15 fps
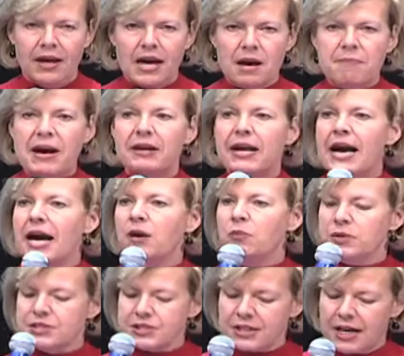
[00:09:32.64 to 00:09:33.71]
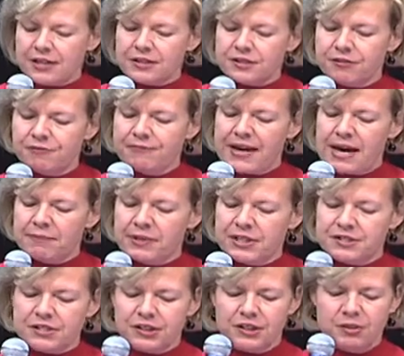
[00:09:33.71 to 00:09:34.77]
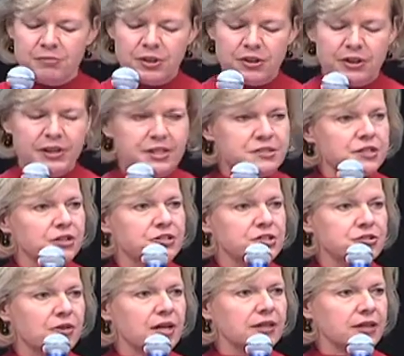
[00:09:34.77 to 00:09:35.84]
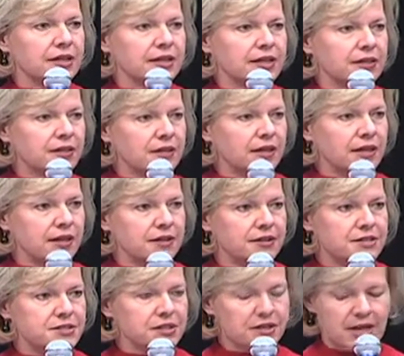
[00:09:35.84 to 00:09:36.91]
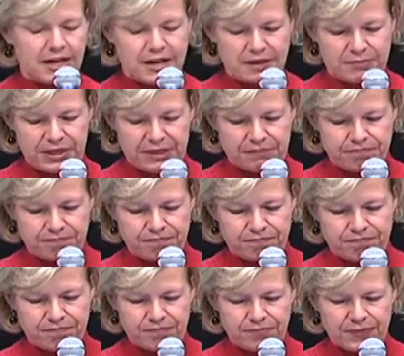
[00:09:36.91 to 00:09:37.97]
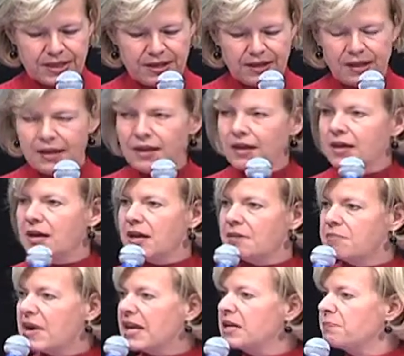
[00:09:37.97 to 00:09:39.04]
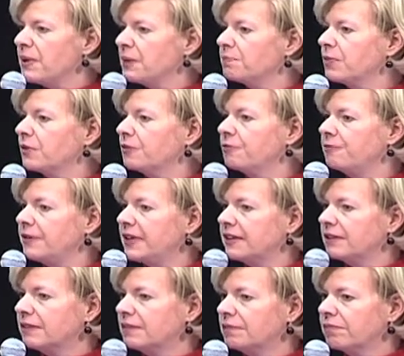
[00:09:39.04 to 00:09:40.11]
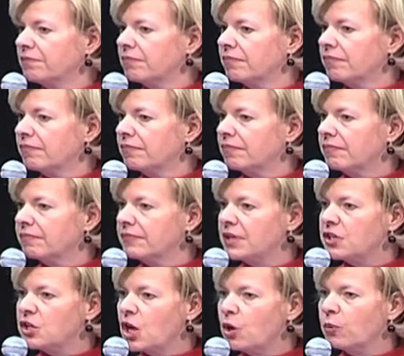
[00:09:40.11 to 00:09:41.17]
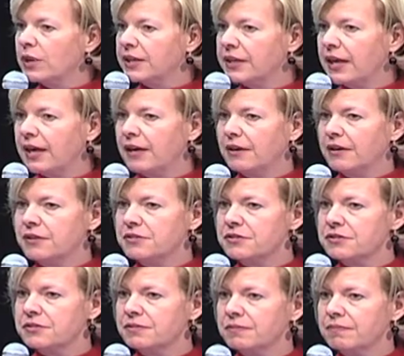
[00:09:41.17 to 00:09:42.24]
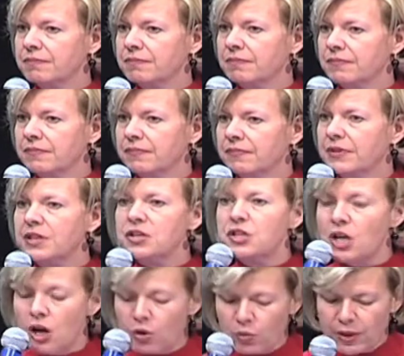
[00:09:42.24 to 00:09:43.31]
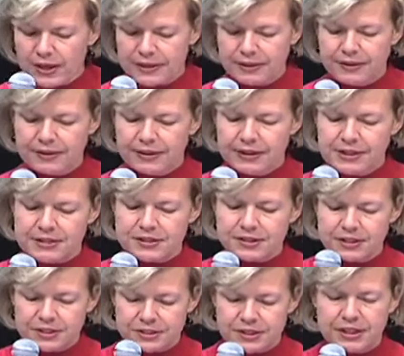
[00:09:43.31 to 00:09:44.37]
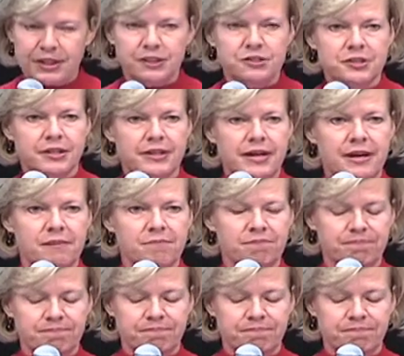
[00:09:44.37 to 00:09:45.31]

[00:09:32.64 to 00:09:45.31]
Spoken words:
about how Wisconsin families and communities are struggling in this economy. And many people feel that no one cares, that no one is listening to them.